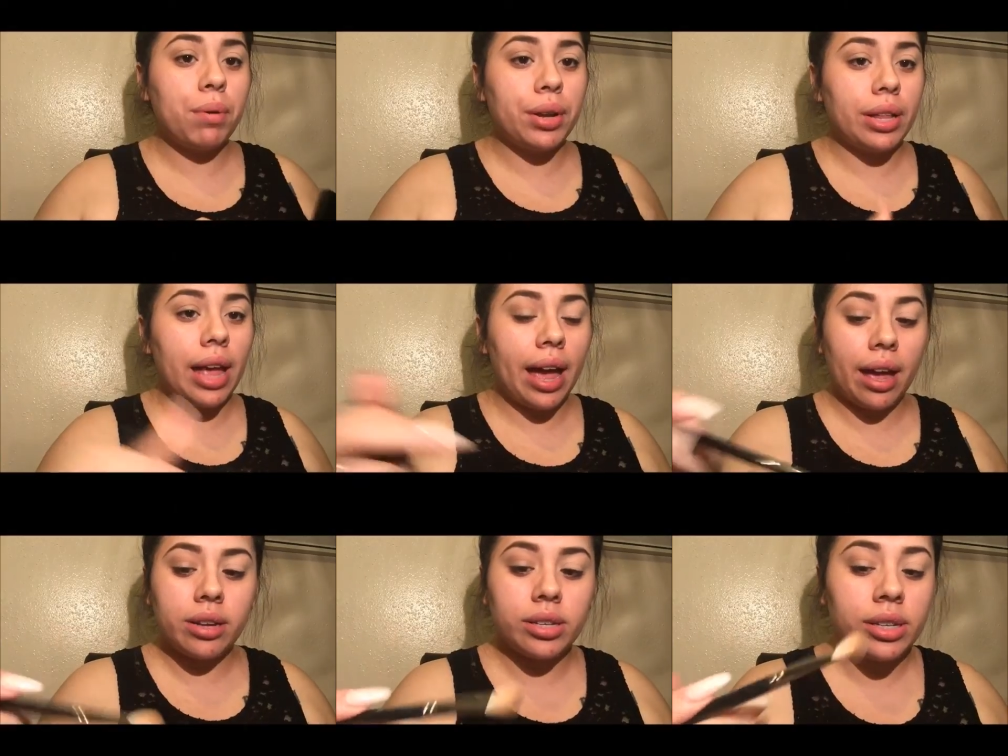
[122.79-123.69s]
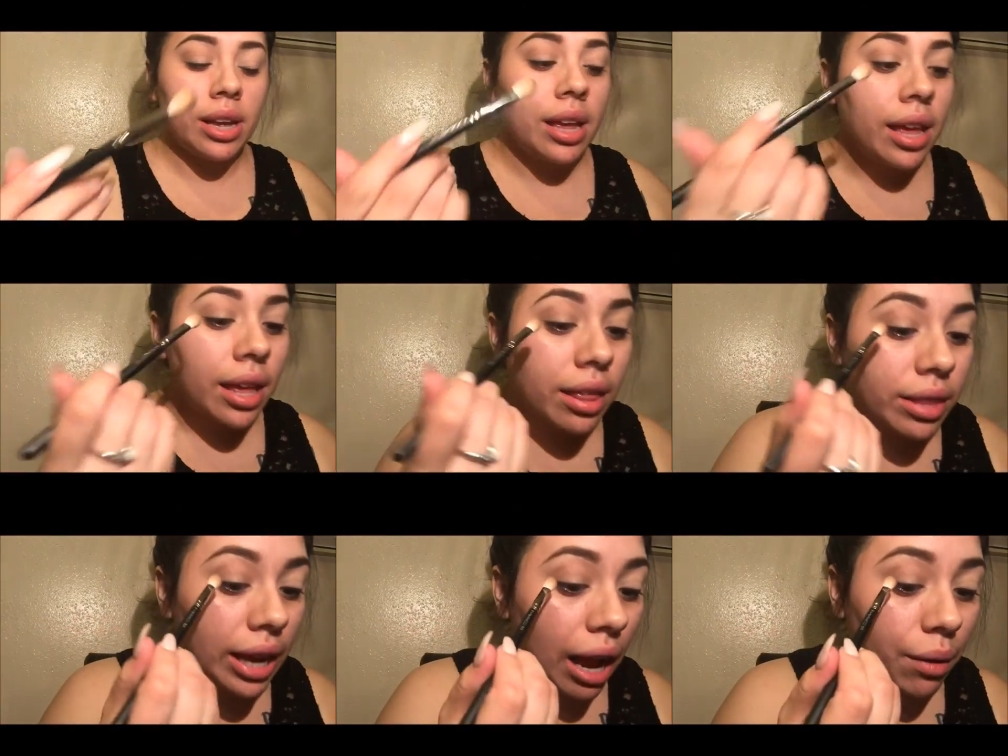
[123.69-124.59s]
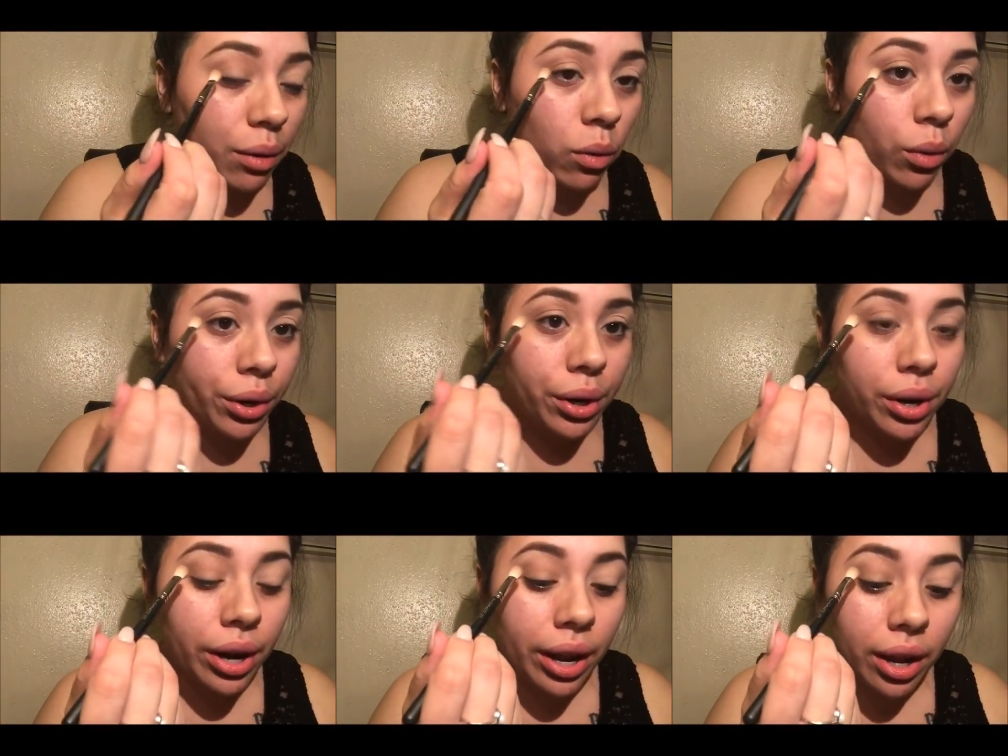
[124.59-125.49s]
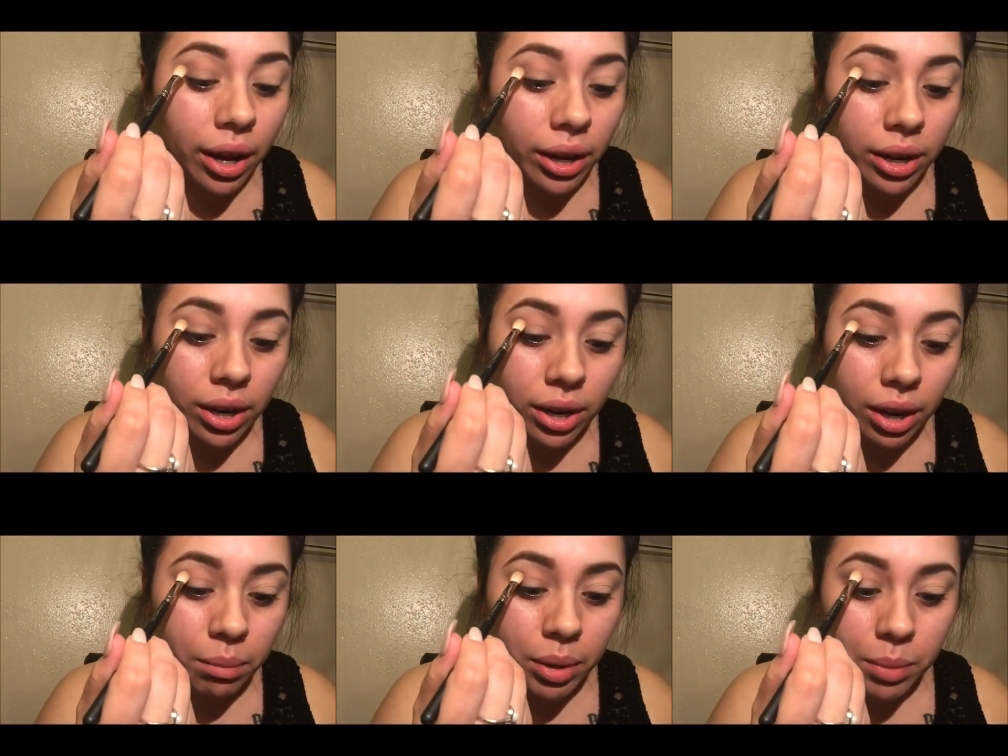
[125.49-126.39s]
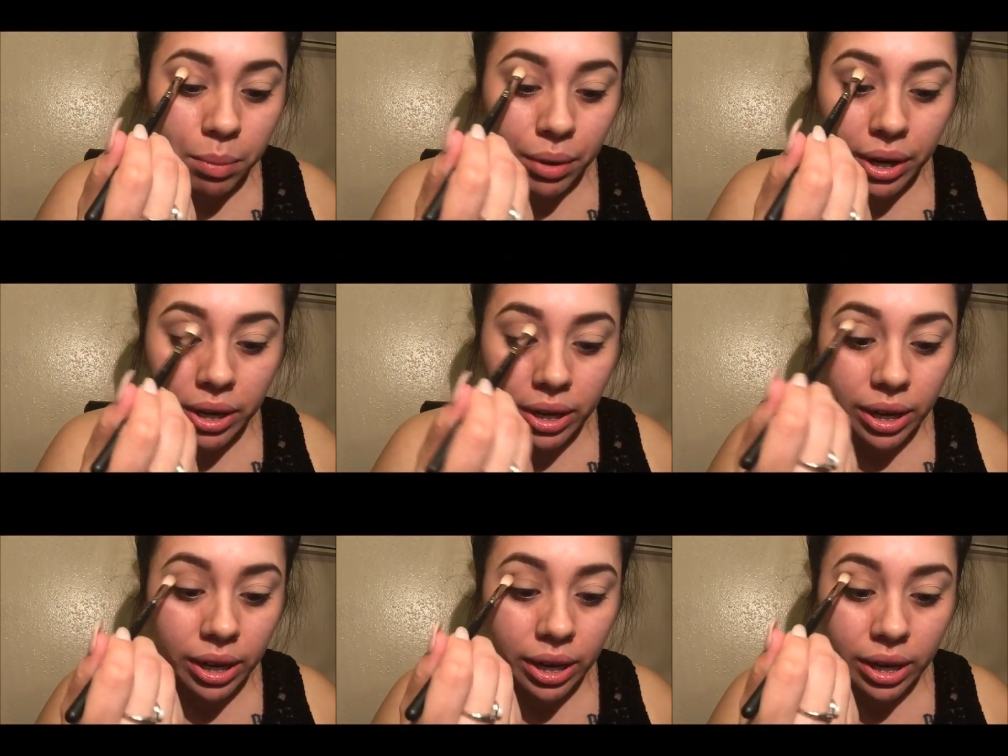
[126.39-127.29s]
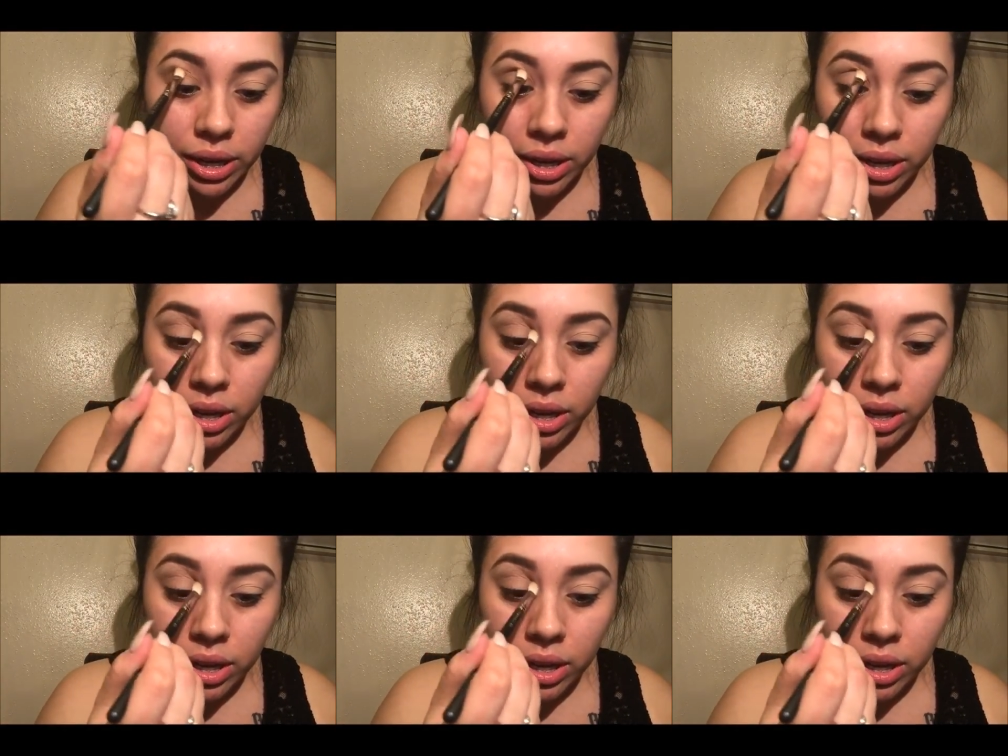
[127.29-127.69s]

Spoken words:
putting that in the outer corner, and I'm going to be bringing it in